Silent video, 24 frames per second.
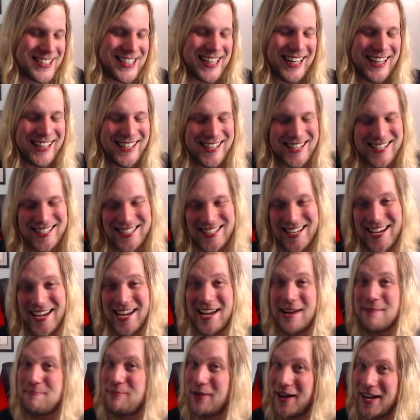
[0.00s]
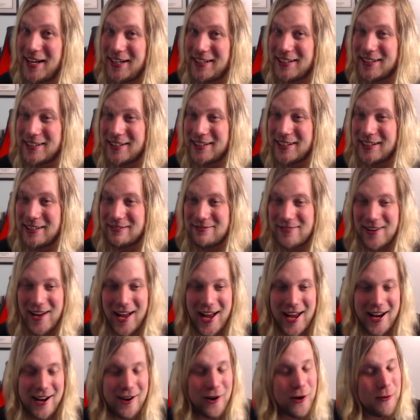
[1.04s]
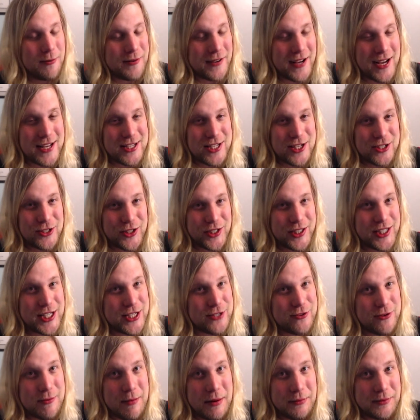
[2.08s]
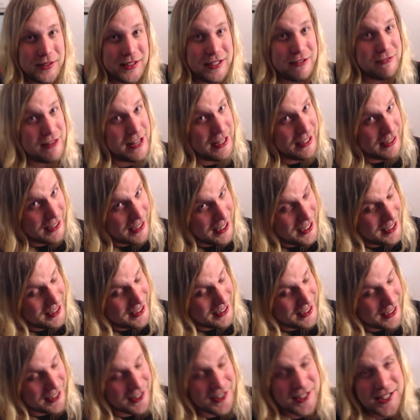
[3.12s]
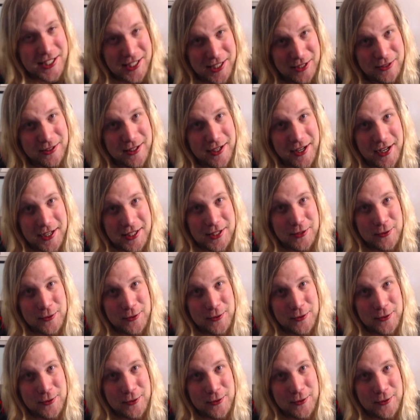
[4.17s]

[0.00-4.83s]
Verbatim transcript: guys. But if not, I hope you guys enjoyed this. Remember leave that like, and I'll see you in the next